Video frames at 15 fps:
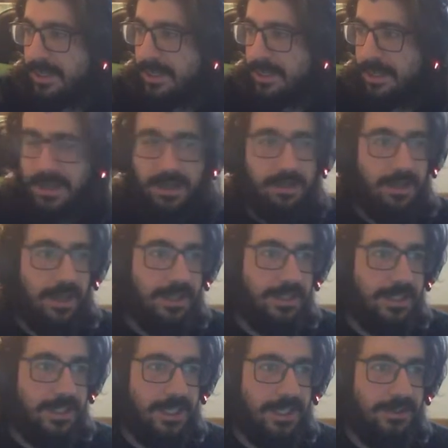There. How's
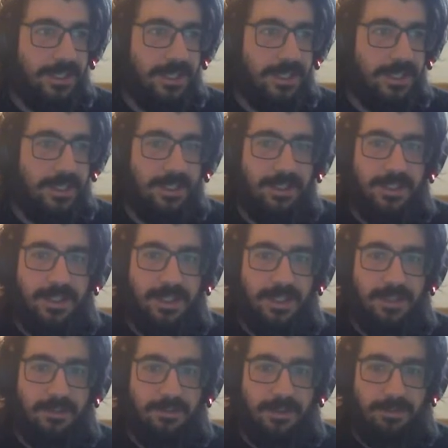it going, y'all?
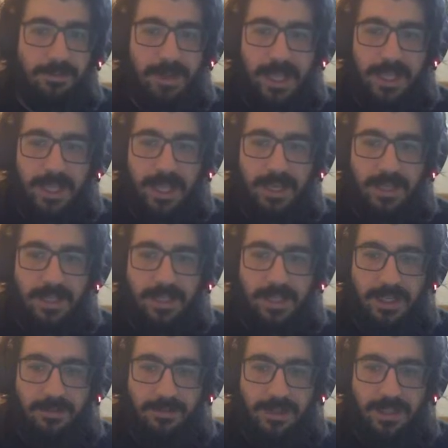We're back at it
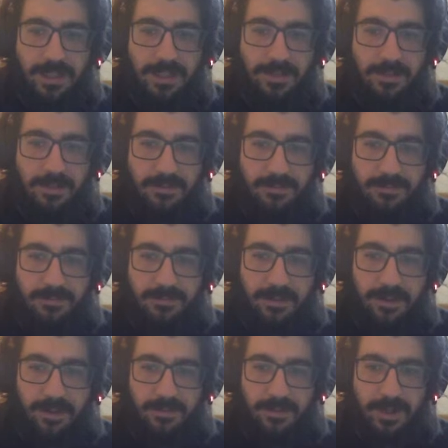again with another
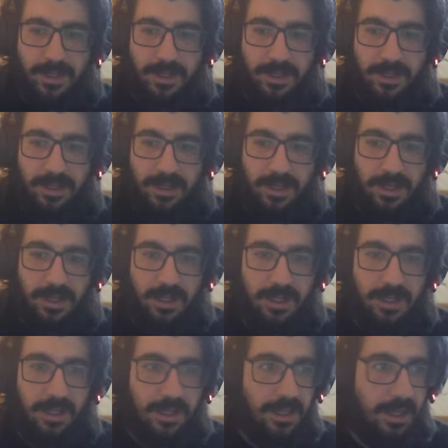farm run.
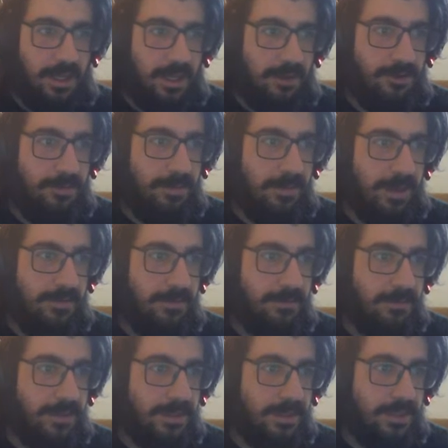Uh, hope
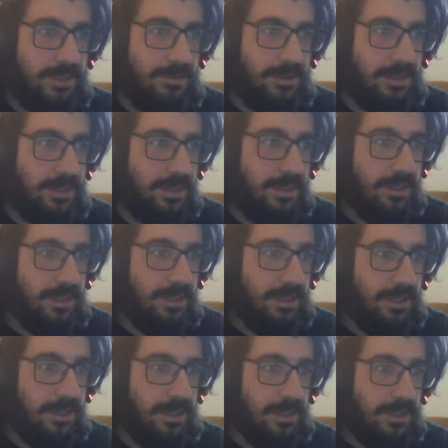everyone's doing...
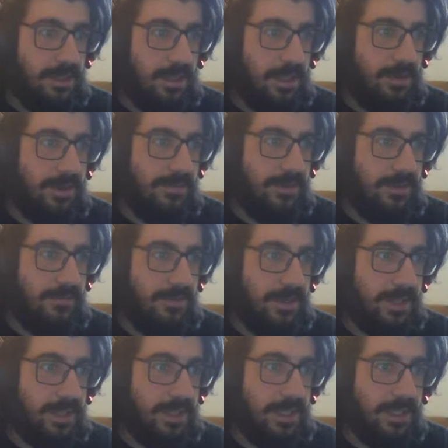I don't have any
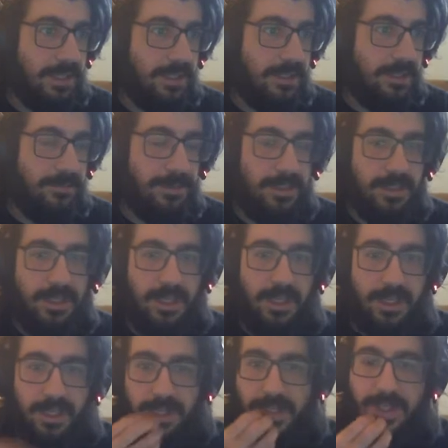fucking things. Oops.
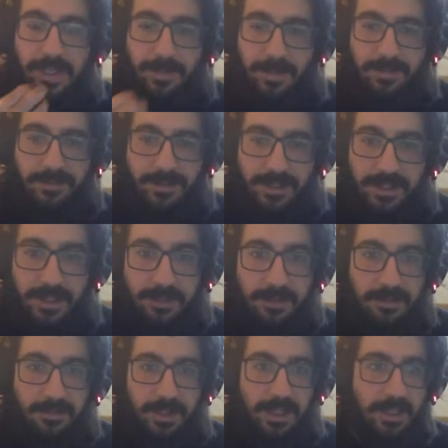Hope everyone's
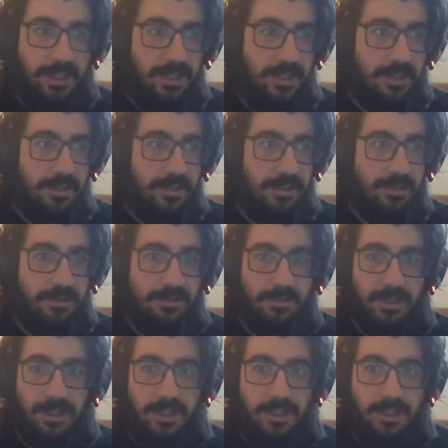doing well.
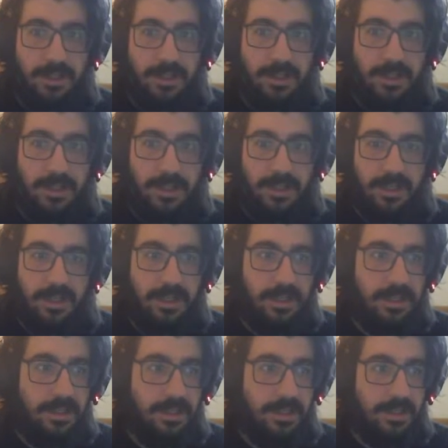We are, uh,
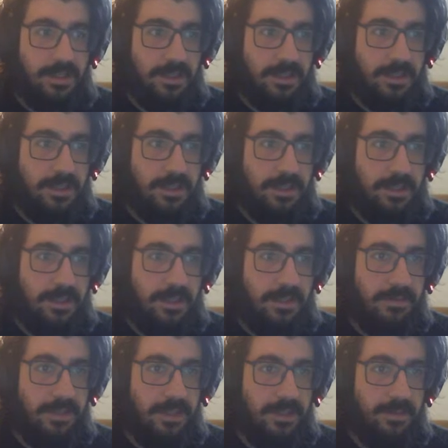
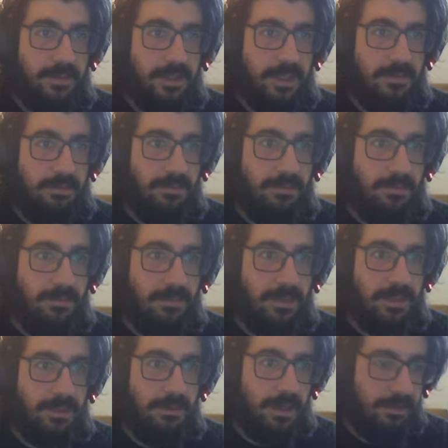living the dream.
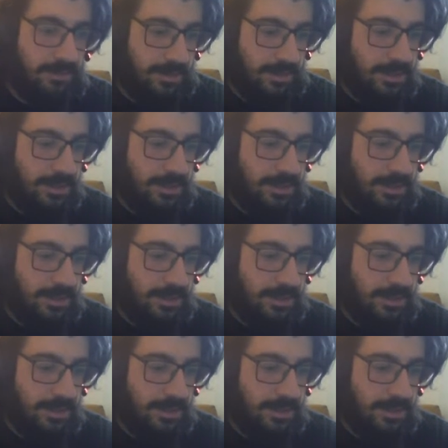Do I have...